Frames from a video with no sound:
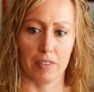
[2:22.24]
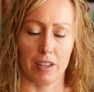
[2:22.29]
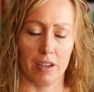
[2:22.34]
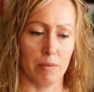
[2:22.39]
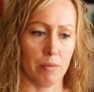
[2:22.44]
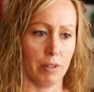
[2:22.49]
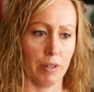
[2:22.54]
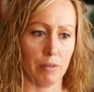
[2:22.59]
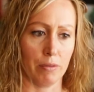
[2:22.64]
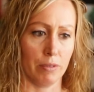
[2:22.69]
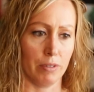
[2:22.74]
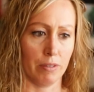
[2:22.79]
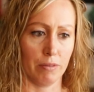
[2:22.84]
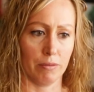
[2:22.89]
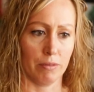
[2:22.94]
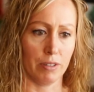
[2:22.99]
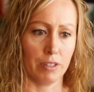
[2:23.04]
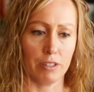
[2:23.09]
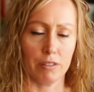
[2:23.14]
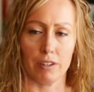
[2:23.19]
I'm like, what,
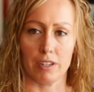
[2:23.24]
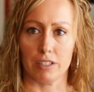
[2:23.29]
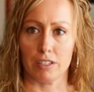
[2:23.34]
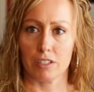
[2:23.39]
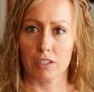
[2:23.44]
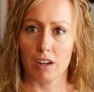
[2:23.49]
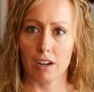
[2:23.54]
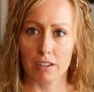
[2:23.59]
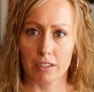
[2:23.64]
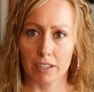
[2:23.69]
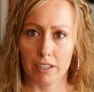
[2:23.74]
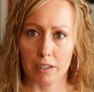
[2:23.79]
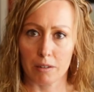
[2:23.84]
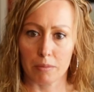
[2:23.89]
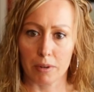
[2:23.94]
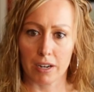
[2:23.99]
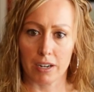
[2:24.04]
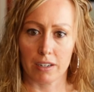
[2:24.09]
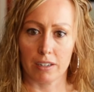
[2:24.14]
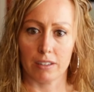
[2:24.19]
what are you guys talking
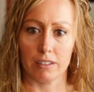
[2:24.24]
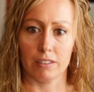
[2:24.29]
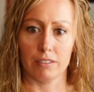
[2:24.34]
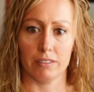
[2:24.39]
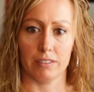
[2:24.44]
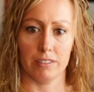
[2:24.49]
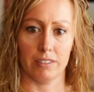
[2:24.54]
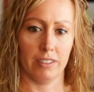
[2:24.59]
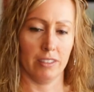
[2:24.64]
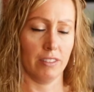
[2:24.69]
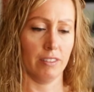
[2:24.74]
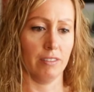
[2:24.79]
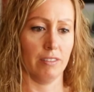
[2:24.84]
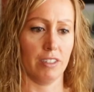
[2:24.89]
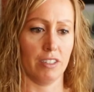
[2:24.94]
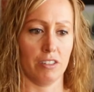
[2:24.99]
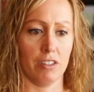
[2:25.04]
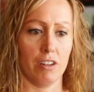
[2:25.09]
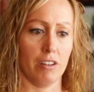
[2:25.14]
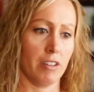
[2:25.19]
about? And
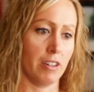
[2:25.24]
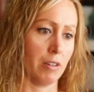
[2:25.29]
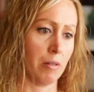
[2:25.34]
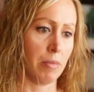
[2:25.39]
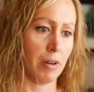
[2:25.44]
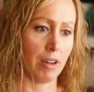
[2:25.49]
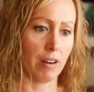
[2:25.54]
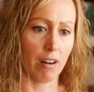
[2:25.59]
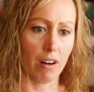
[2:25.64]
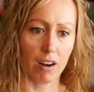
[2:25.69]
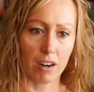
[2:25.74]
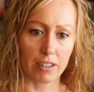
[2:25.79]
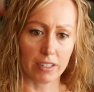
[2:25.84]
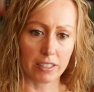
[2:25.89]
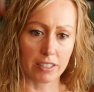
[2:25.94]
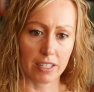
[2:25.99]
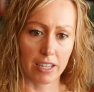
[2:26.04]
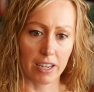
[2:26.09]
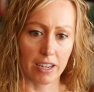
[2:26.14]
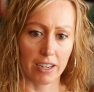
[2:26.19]
they're talking about a heart
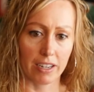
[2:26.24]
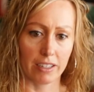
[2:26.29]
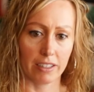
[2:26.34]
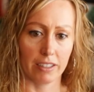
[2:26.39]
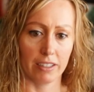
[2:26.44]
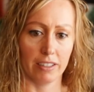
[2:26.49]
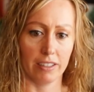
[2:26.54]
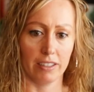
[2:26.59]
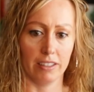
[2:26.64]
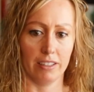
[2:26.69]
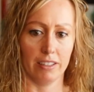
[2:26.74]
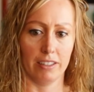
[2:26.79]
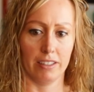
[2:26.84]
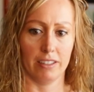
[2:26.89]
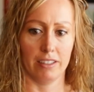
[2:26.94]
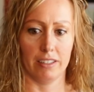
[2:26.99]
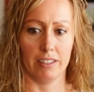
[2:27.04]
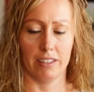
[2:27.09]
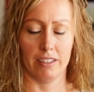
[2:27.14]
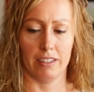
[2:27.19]
attack.
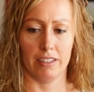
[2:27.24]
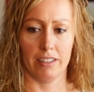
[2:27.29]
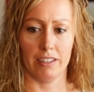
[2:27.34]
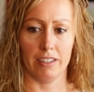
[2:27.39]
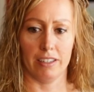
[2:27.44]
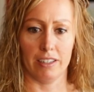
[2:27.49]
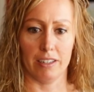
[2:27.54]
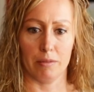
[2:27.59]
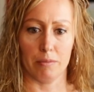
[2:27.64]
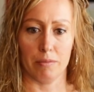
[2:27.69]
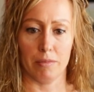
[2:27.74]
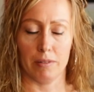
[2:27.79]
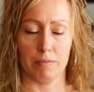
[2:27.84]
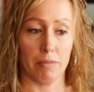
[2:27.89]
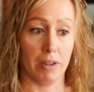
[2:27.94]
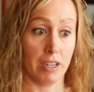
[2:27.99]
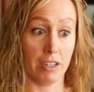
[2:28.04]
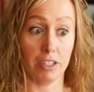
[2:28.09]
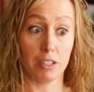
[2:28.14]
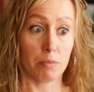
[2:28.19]
And
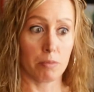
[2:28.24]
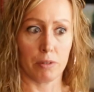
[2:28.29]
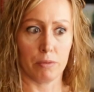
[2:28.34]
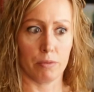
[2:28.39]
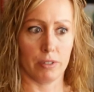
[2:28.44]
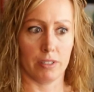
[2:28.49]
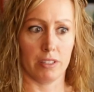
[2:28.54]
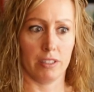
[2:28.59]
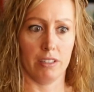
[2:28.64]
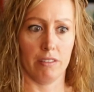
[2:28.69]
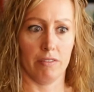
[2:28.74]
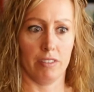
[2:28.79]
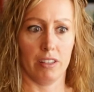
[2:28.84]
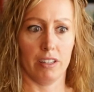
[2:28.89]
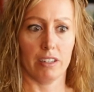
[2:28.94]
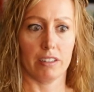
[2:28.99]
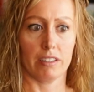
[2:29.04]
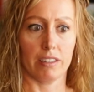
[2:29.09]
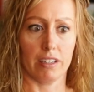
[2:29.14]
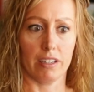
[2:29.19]
my husband wasn't even
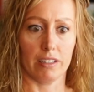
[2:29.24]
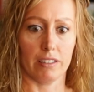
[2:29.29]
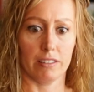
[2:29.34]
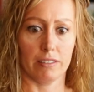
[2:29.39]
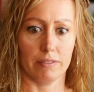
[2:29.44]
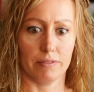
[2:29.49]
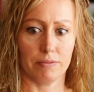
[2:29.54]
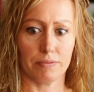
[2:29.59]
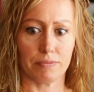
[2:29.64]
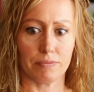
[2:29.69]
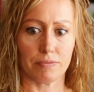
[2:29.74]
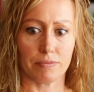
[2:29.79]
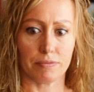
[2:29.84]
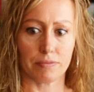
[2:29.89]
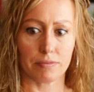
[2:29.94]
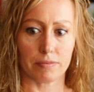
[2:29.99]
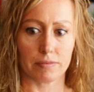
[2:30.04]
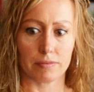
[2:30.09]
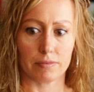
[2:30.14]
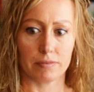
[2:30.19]
there yet.
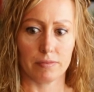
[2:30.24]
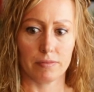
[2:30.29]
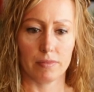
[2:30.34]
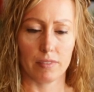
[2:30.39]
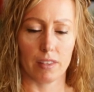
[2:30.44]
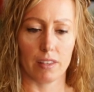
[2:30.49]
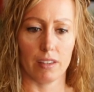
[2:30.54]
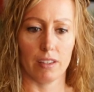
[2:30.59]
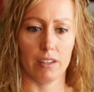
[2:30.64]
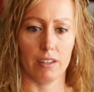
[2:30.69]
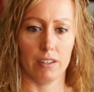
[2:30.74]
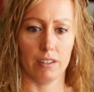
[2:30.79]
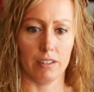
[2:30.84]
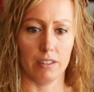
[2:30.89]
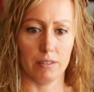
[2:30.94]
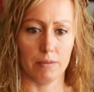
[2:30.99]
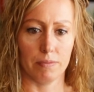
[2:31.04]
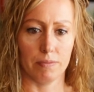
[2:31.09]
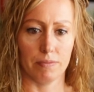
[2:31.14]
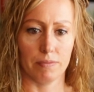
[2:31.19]

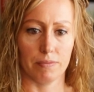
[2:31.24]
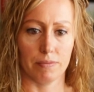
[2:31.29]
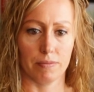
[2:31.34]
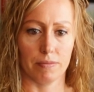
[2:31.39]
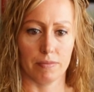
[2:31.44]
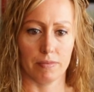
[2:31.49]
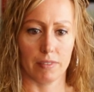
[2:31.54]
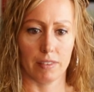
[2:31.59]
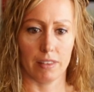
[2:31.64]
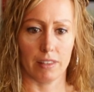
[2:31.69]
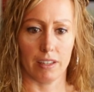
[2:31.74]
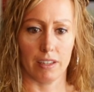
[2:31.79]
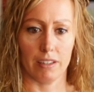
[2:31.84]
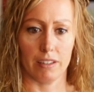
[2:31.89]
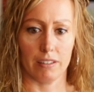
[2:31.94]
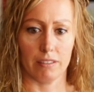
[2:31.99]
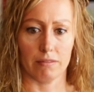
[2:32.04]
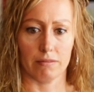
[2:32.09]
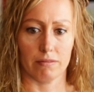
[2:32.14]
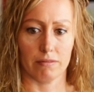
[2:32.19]
Um,
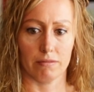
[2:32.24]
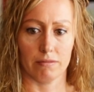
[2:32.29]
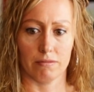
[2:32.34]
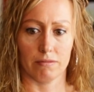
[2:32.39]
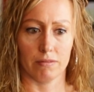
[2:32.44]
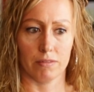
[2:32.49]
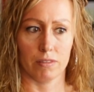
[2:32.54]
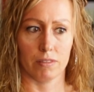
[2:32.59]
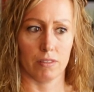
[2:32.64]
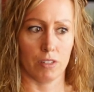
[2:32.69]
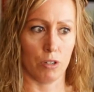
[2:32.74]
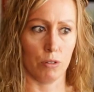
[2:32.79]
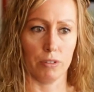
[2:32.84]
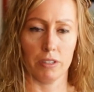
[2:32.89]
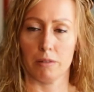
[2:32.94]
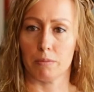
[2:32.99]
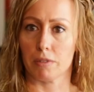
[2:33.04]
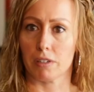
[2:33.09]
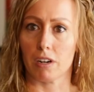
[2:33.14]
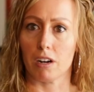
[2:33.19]
they told
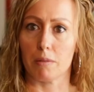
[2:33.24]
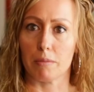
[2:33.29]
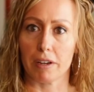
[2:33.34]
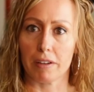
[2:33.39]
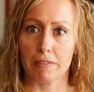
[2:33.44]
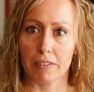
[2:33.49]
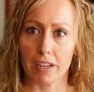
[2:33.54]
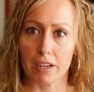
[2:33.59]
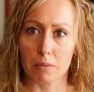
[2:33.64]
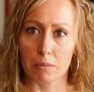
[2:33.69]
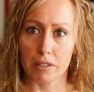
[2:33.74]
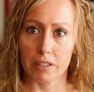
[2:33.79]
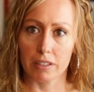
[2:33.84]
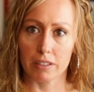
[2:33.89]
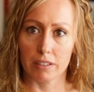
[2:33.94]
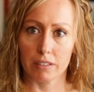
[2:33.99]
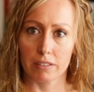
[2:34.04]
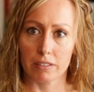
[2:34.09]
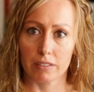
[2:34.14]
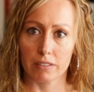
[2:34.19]
him to call my
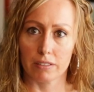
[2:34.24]
family,